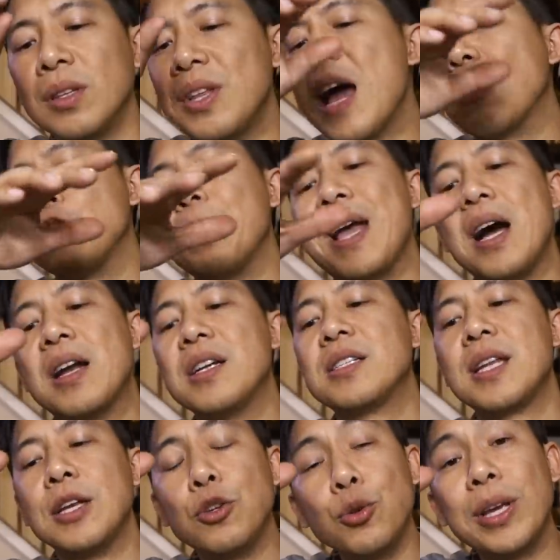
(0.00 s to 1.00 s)
Now to be
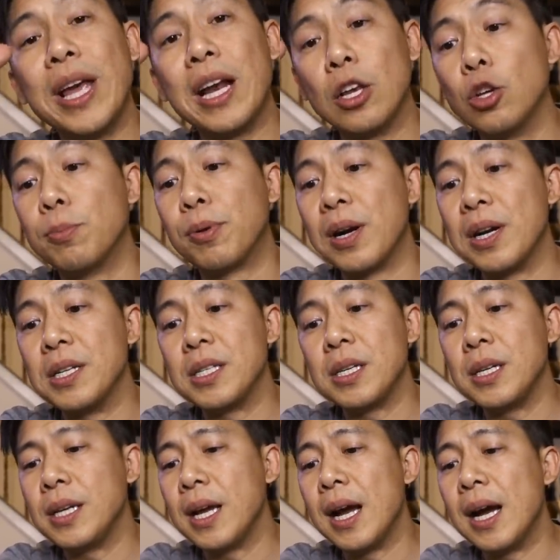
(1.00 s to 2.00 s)
honest, they do get a little
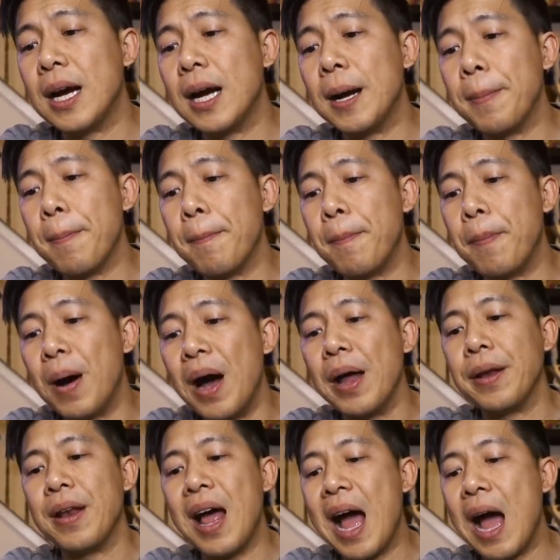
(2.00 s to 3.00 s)
pricey,
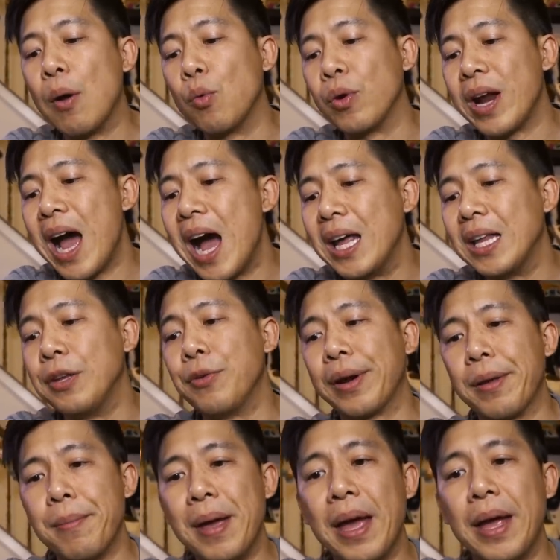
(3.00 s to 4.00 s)
but I would highly
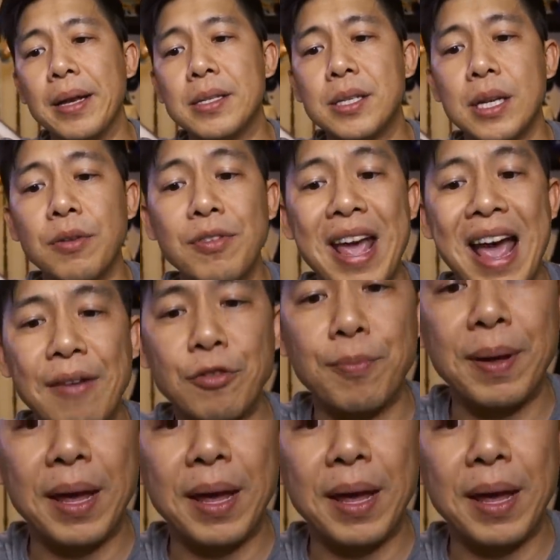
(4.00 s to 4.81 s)
recommend, if you have to